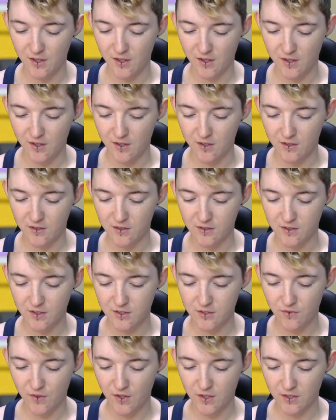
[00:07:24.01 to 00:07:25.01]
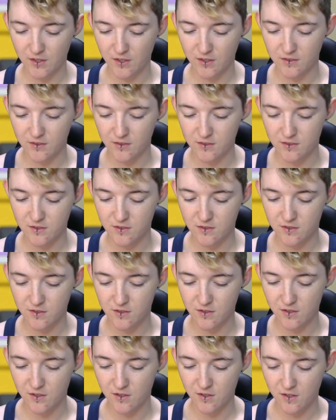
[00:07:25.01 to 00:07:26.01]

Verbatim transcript: And let's fight against...